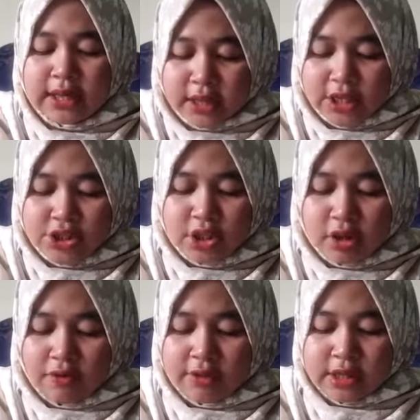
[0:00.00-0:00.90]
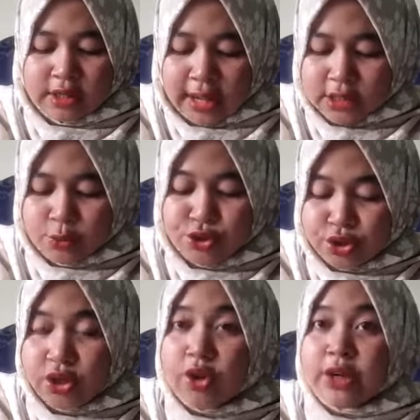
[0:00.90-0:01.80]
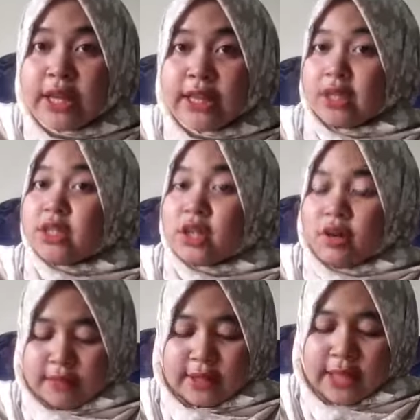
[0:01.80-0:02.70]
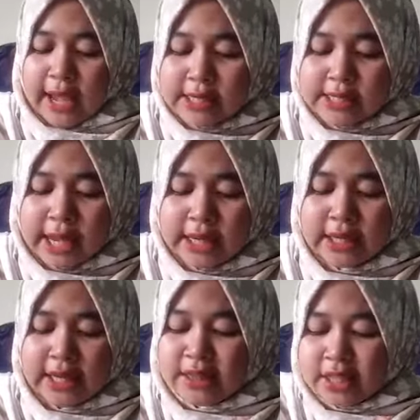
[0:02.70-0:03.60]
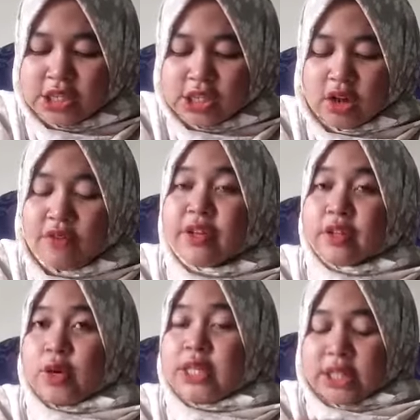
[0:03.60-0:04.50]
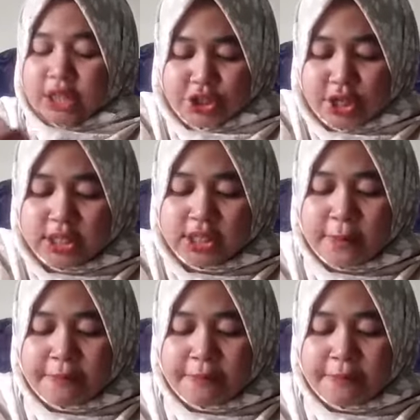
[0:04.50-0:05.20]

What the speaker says: intention of the text. We should know the intention of the text and the intention of the translation,